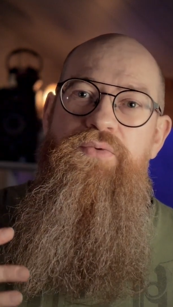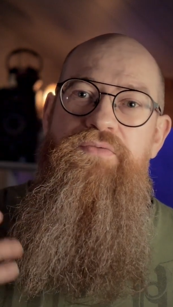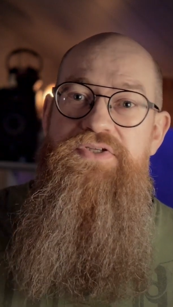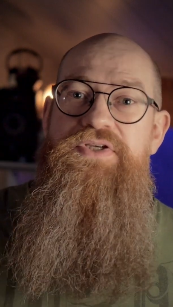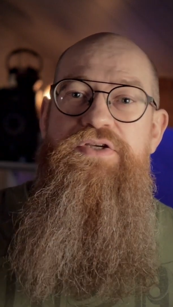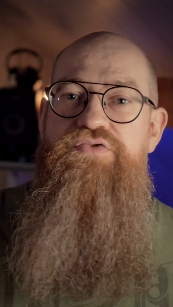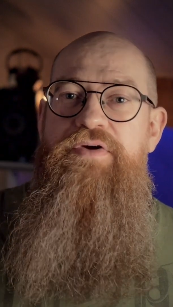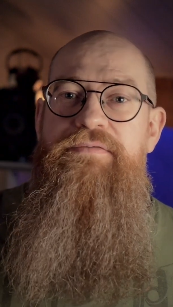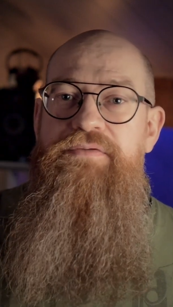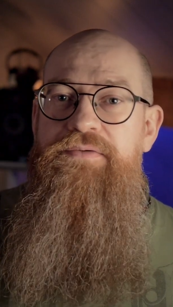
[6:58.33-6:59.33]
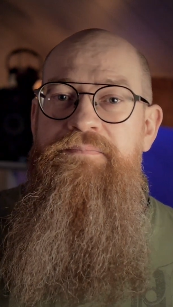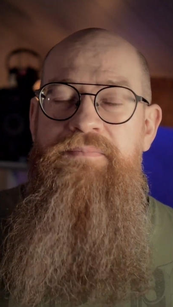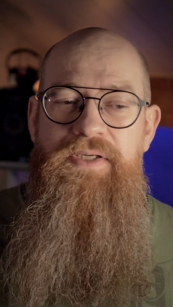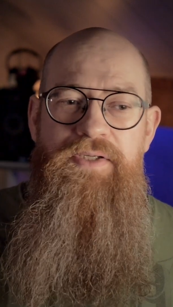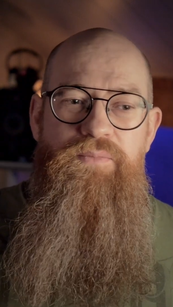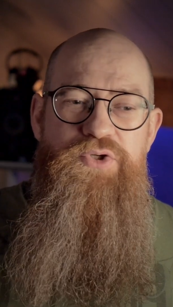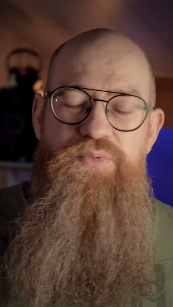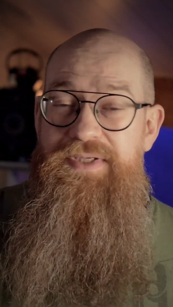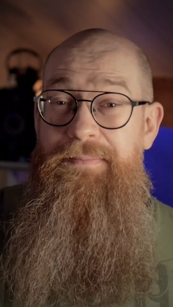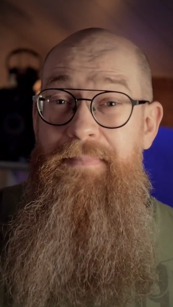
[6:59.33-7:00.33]
this year's triathlon, which
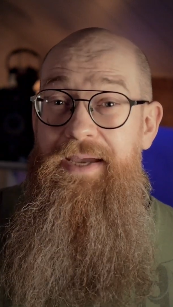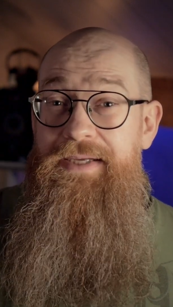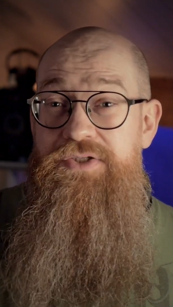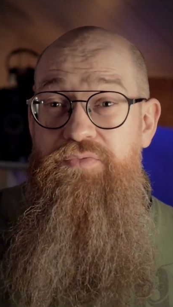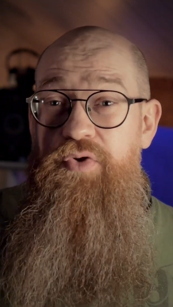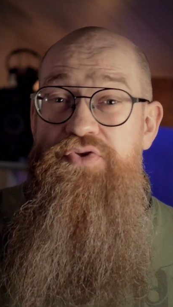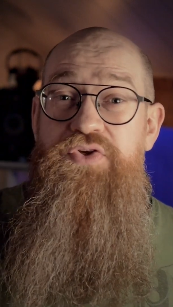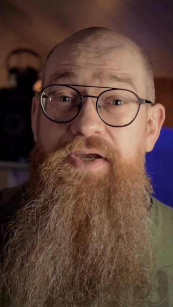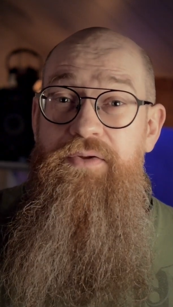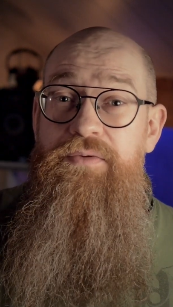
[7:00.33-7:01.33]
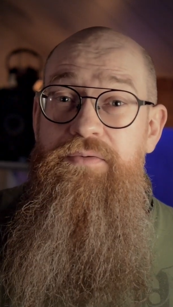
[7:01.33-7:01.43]
was in May. It's the Rosendale